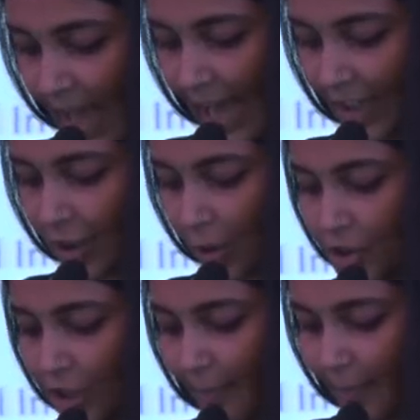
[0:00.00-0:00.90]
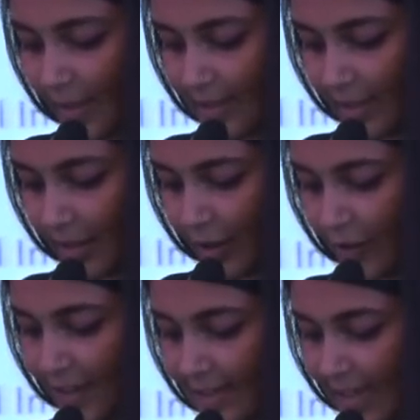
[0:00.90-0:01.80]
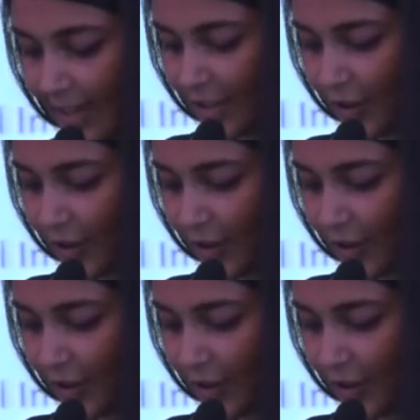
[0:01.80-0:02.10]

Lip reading: and co-chairperson of the Center